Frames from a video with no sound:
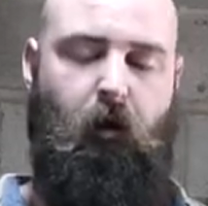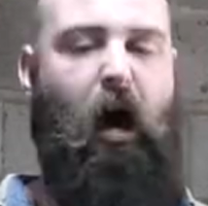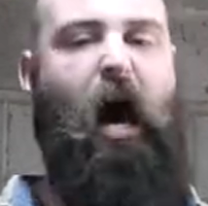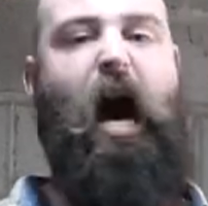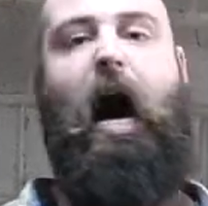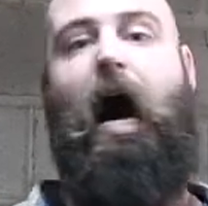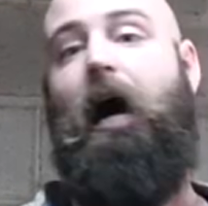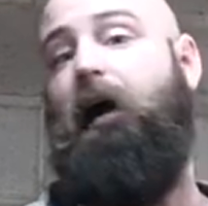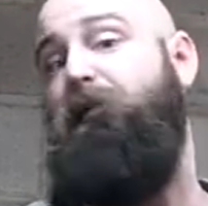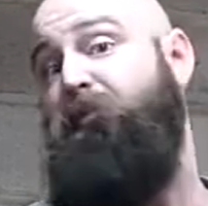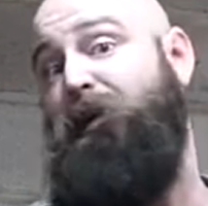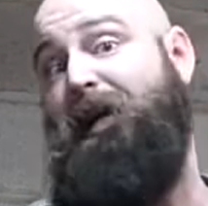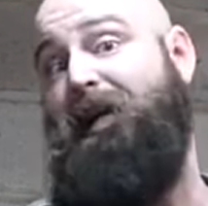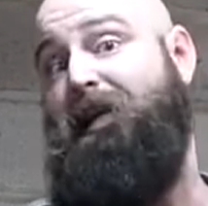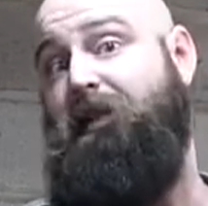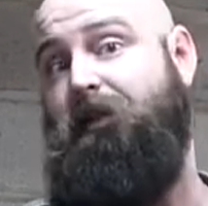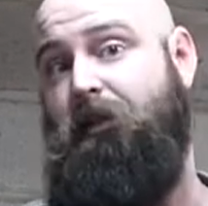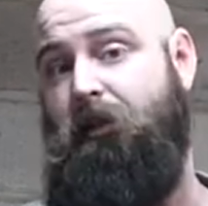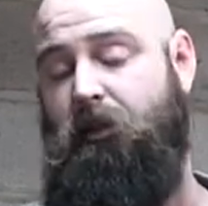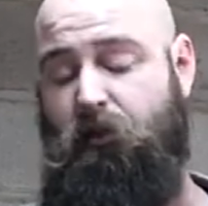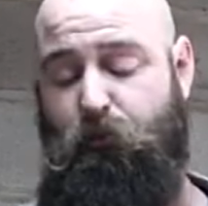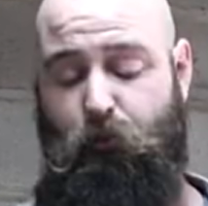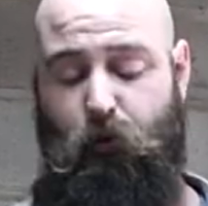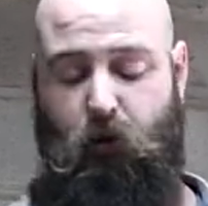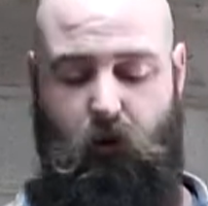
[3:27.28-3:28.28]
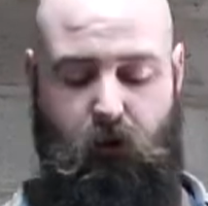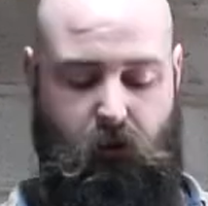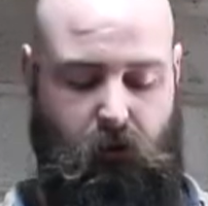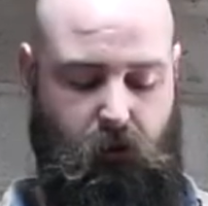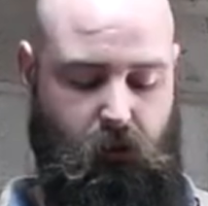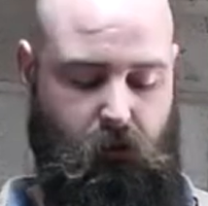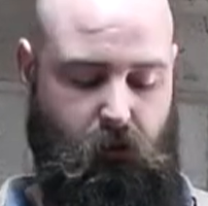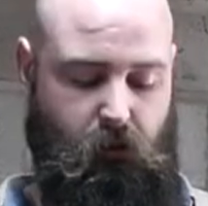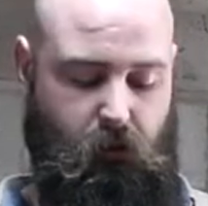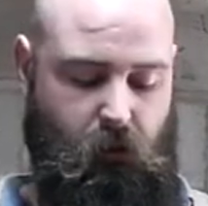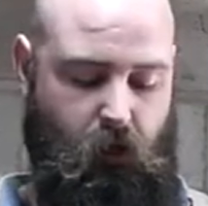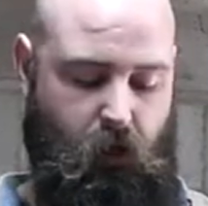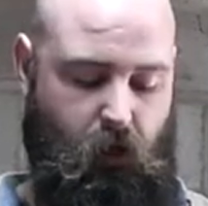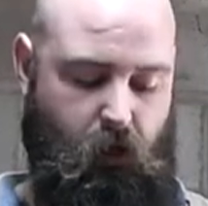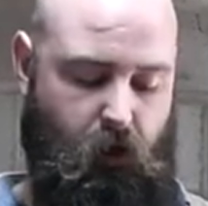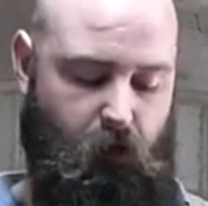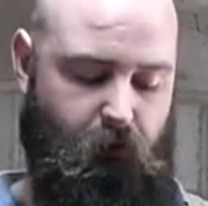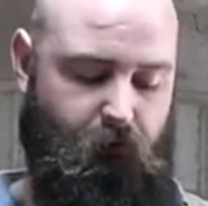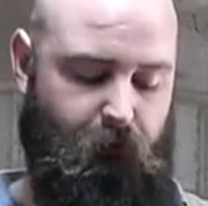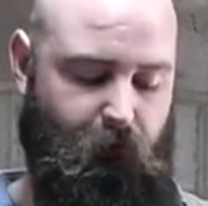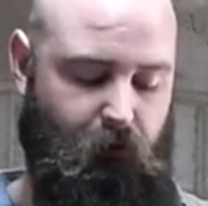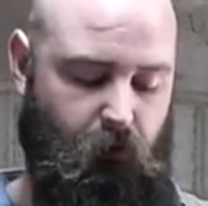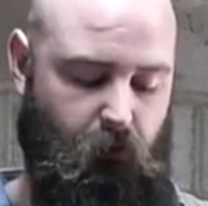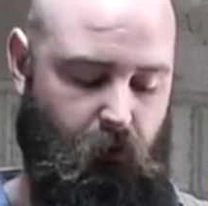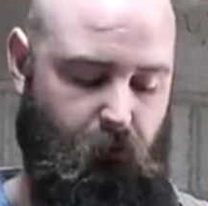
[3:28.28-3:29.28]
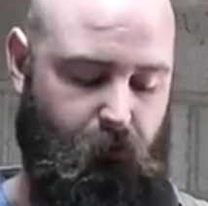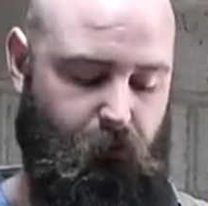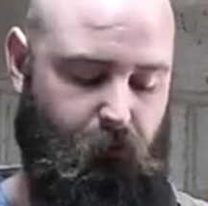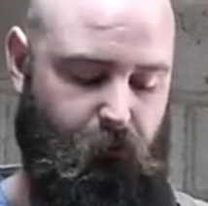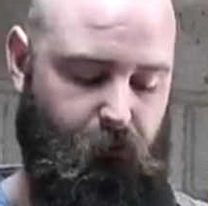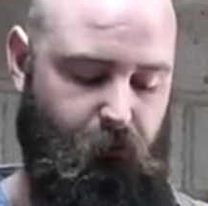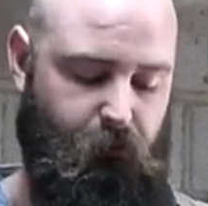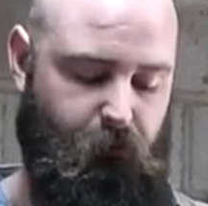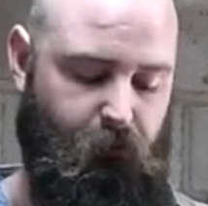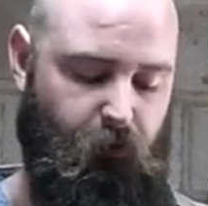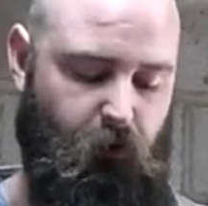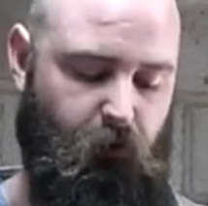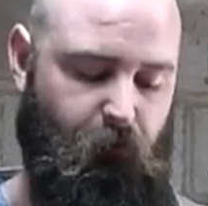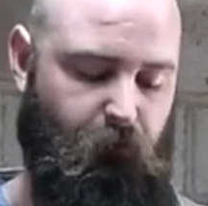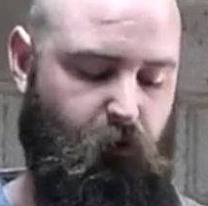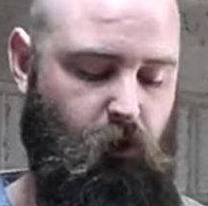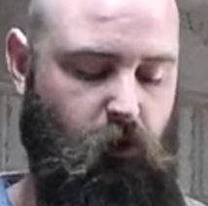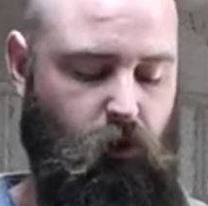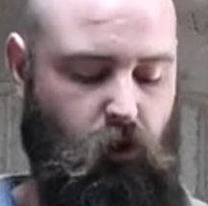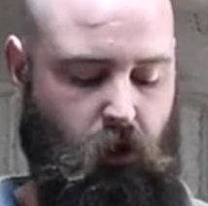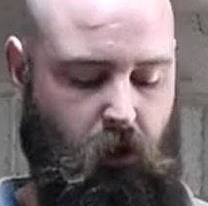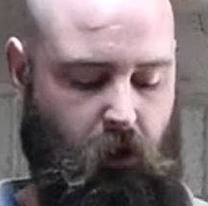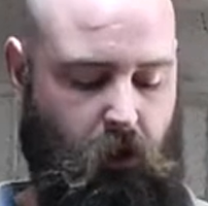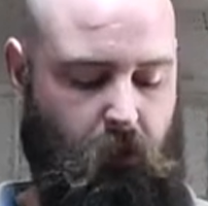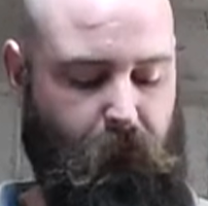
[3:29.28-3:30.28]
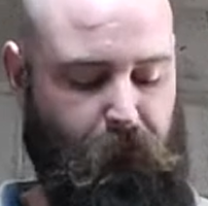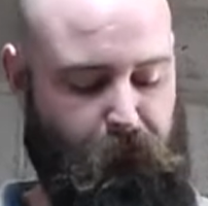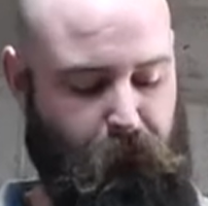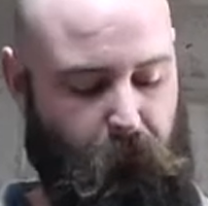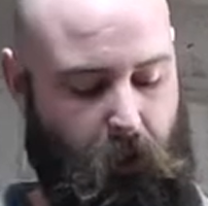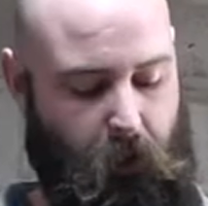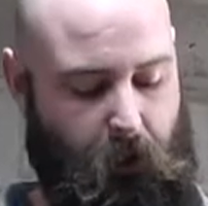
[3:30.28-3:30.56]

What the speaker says: art piece, I suppose, for the future.